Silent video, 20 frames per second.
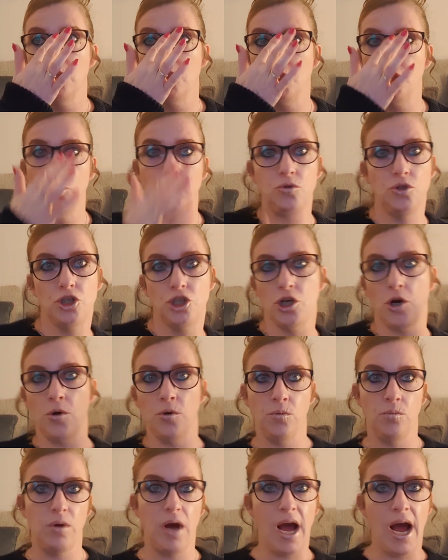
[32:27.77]
to
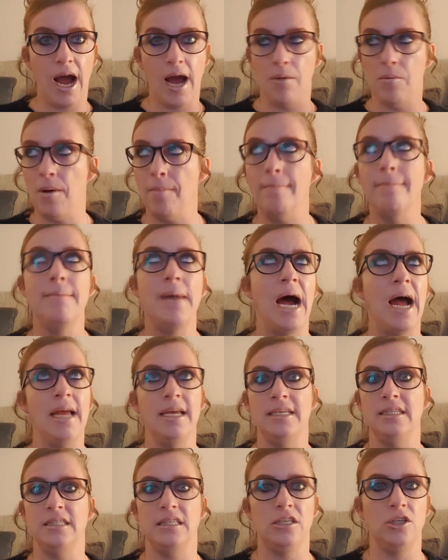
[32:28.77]
show how
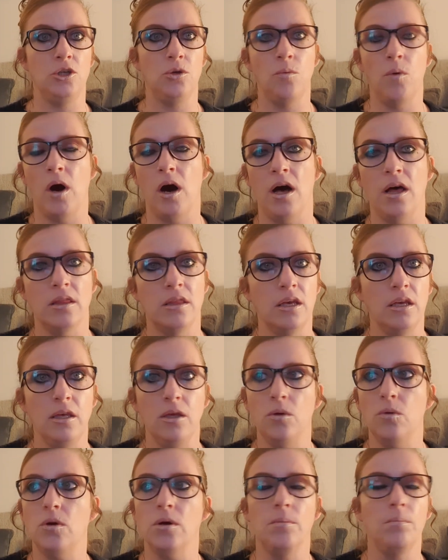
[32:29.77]
amazing you are that
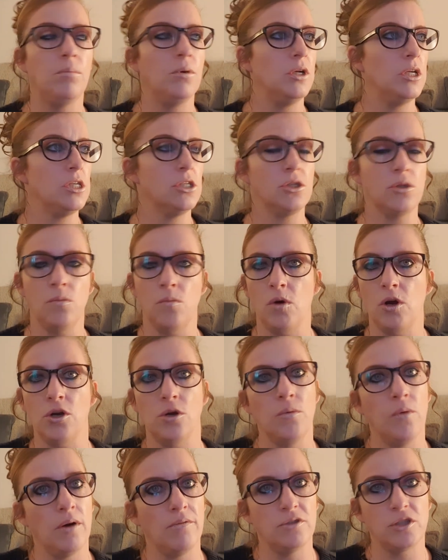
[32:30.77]
you can bully someone
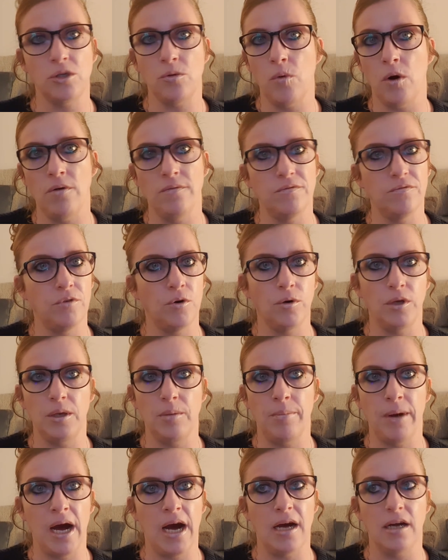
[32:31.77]
who obviously won't fight you
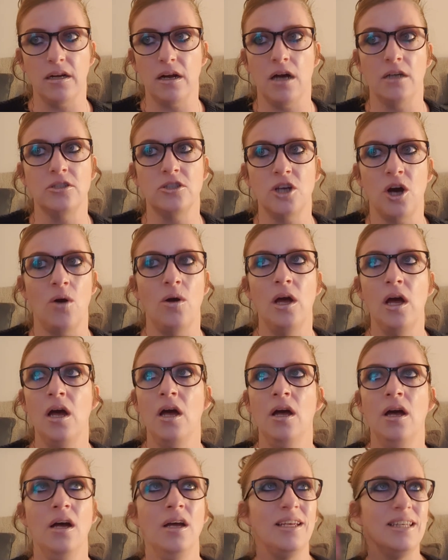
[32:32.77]
back.
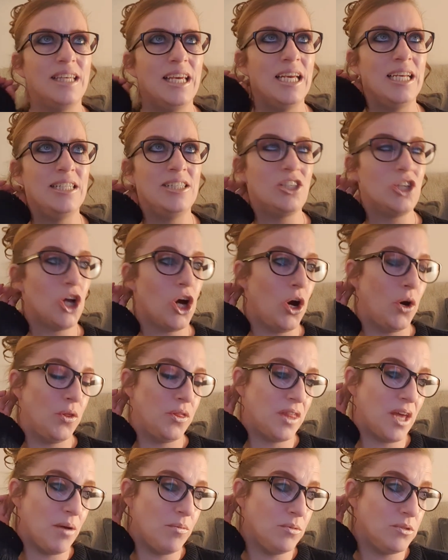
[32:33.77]
Years ago,
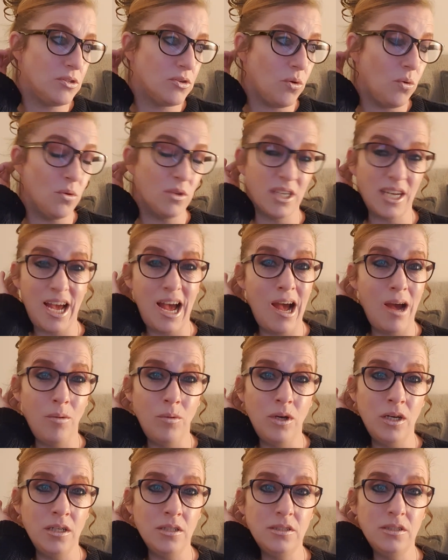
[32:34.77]
that was called a
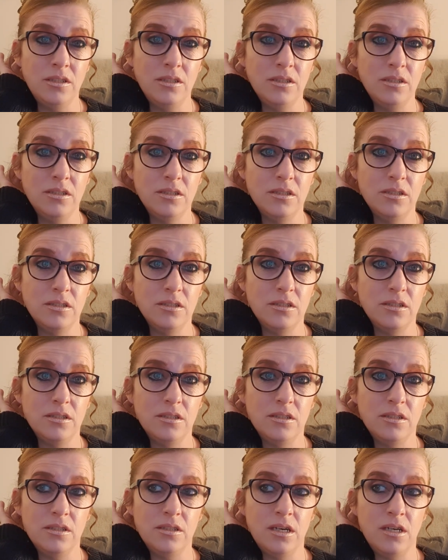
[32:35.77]
coward.
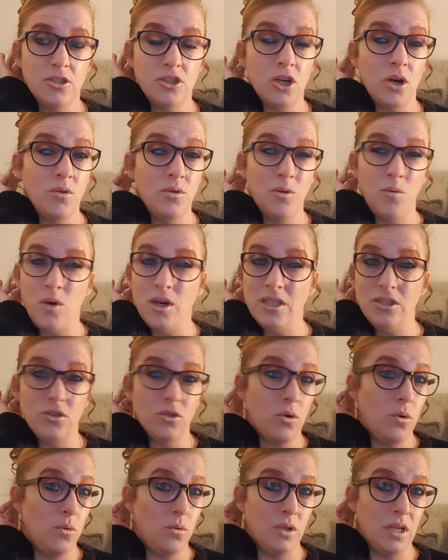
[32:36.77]
I don't know what it's
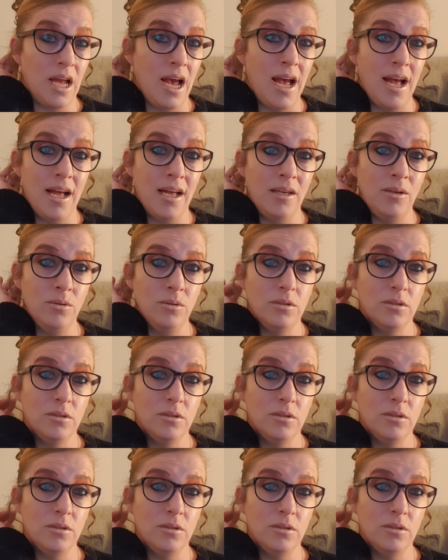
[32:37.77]
called now.